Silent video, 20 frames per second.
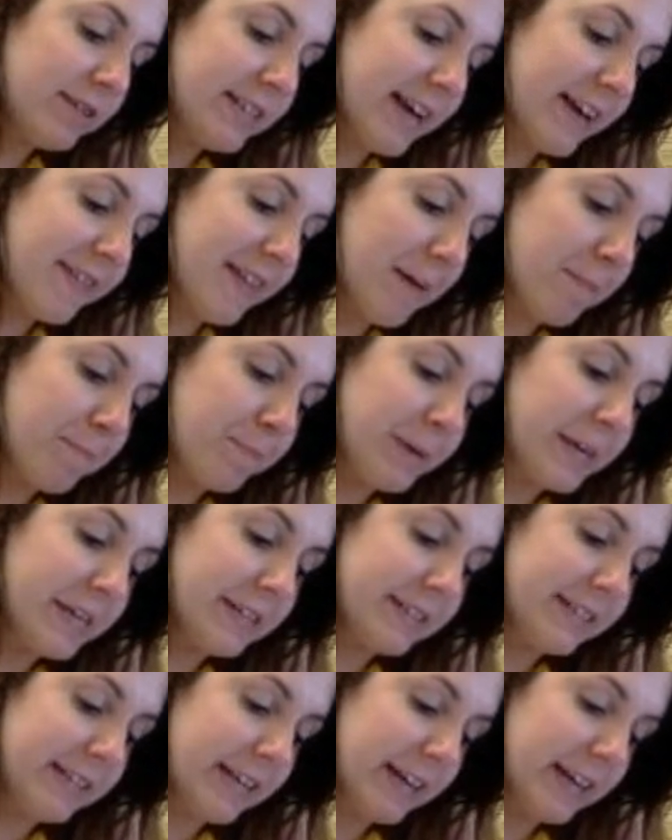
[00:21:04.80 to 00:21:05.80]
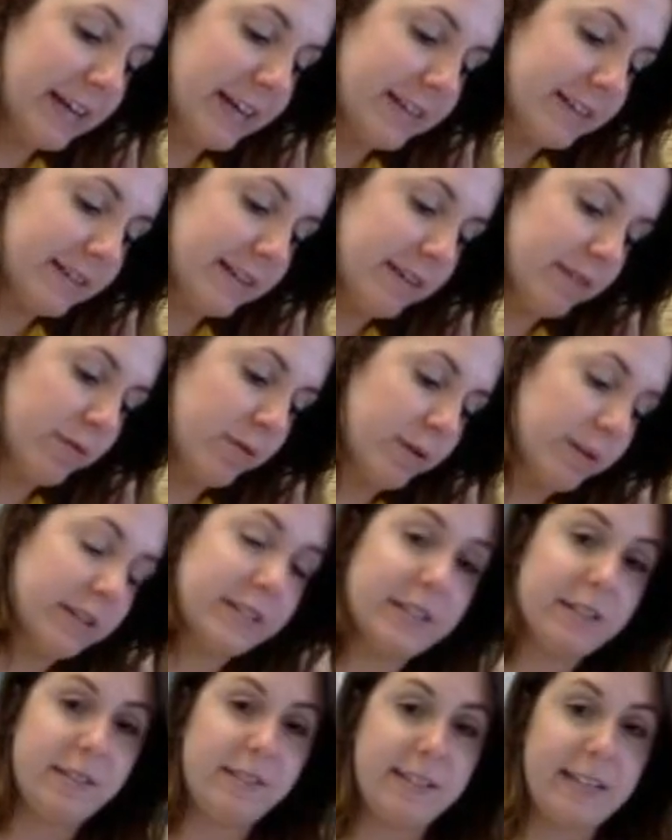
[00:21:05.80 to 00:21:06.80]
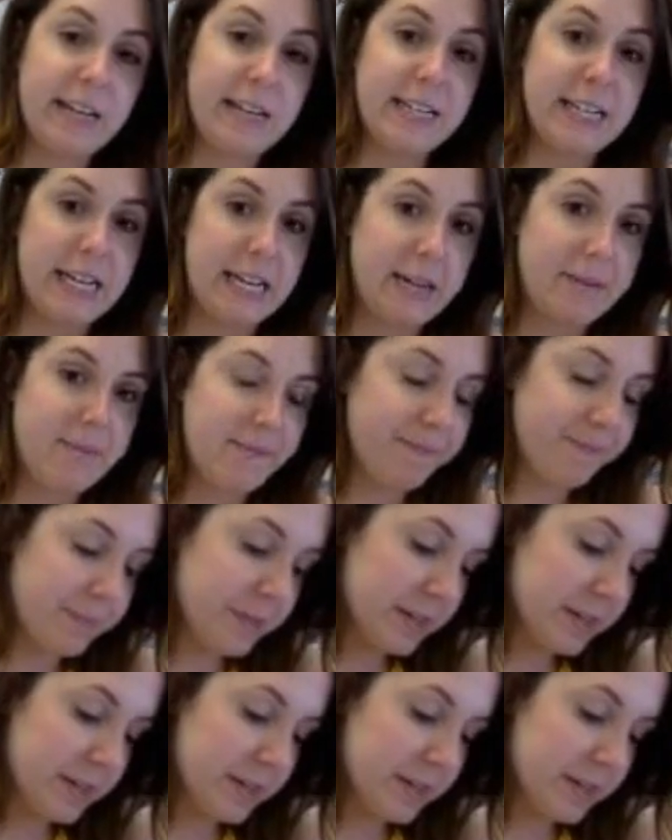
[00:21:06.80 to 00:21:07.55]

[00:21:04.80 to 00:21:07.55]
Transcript: say that BC is congruent to CD.